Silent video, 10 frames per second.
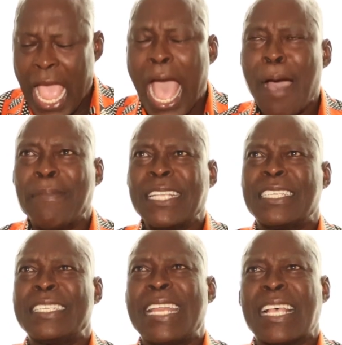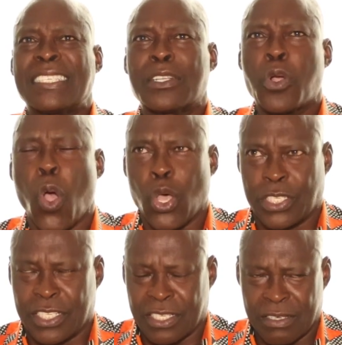How much does it
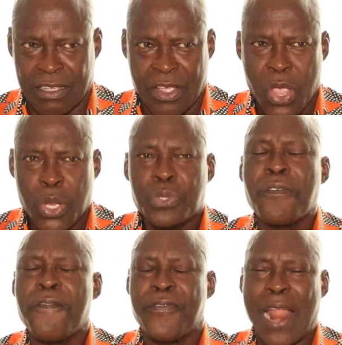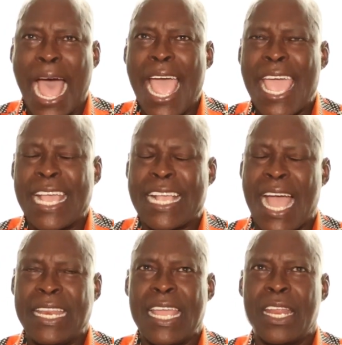cost to fly a
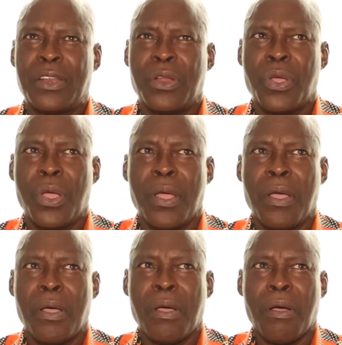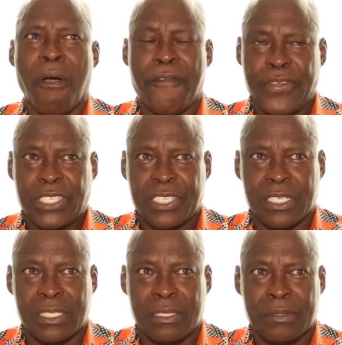Ghanaian
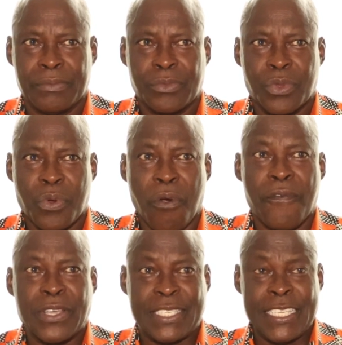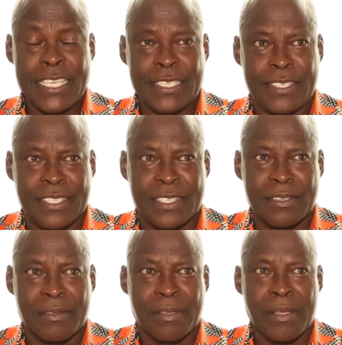official overseas
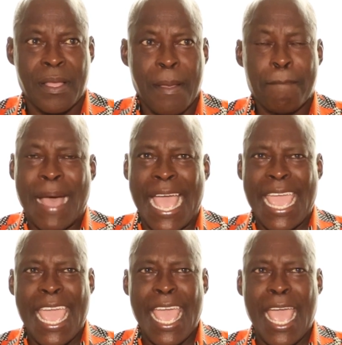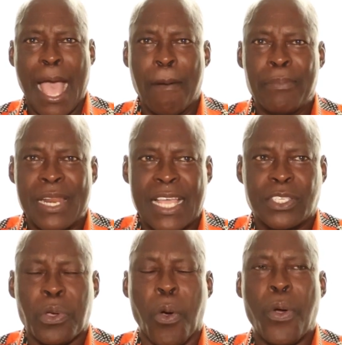by air
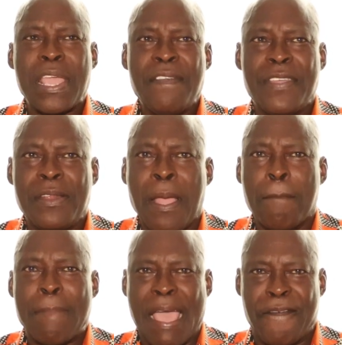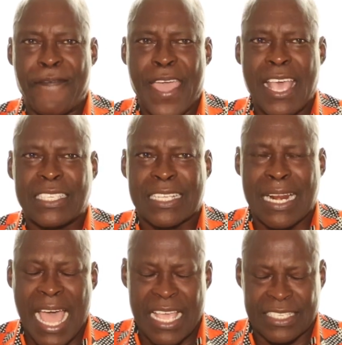ambulance or even by first
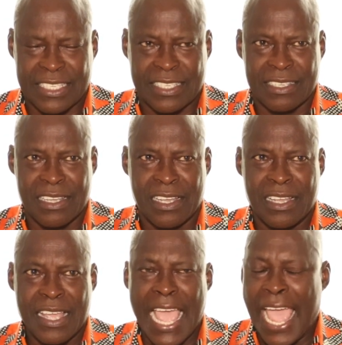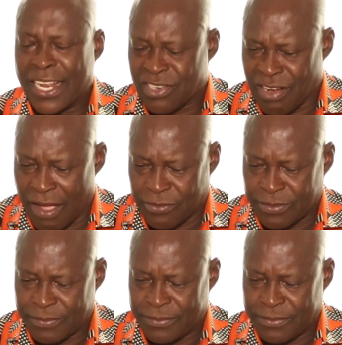class air travel?